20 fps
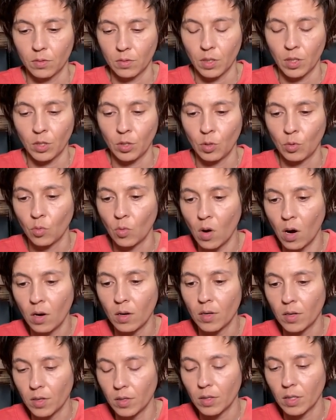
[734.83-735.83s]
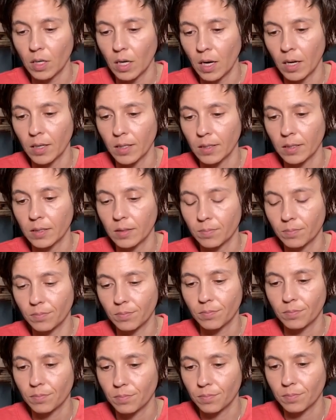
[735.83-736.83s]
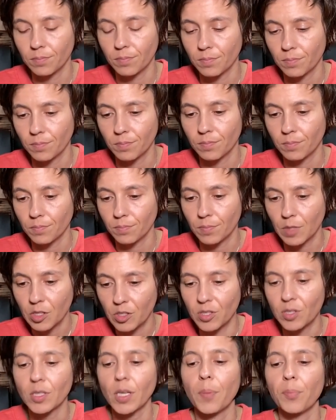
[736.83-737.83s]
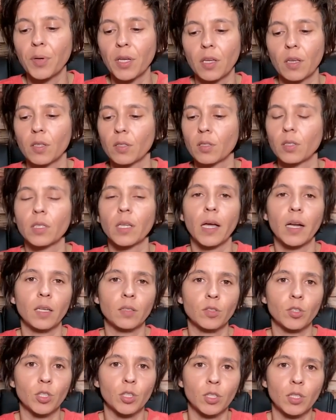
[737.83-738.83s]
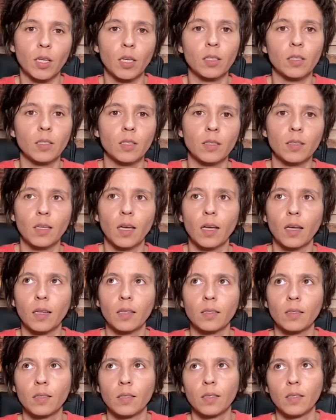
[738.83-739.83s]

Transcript: And you are uh, stepping into that understanding that